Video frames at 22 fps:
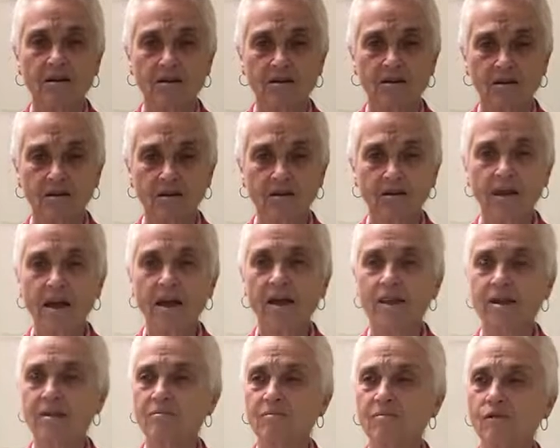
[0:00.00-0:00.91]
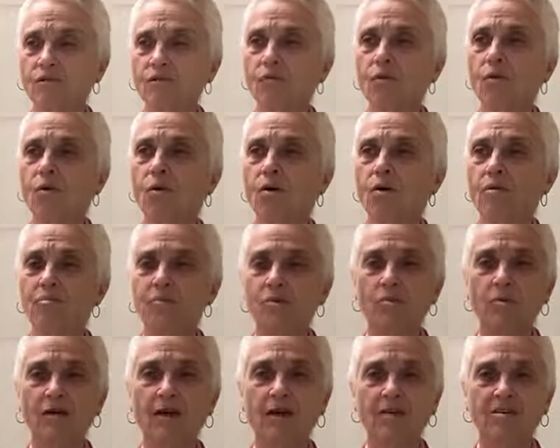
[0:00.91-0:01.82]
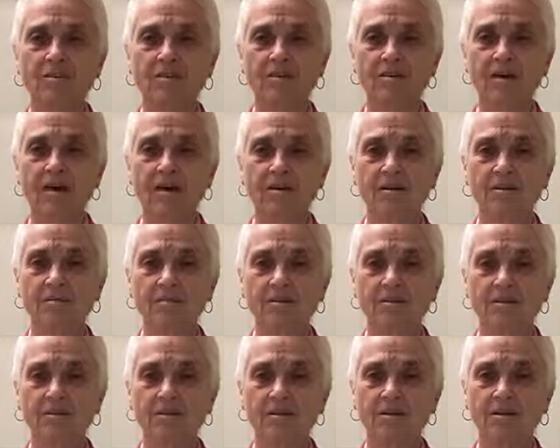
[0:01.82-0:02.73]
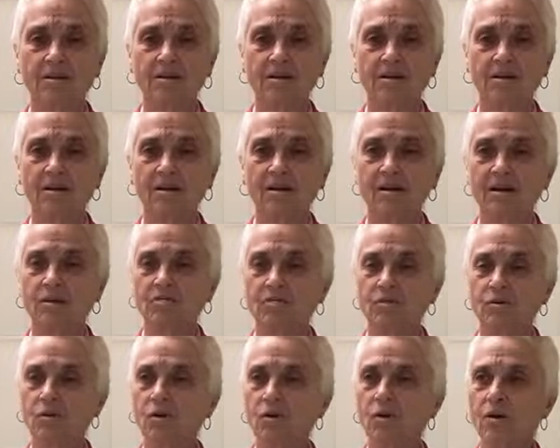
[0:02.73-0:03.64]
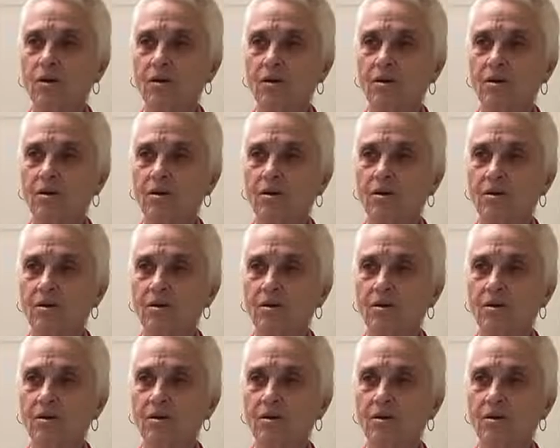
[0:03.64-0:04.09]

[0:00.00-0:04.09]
to the name, the form, the pastimes of the Lord.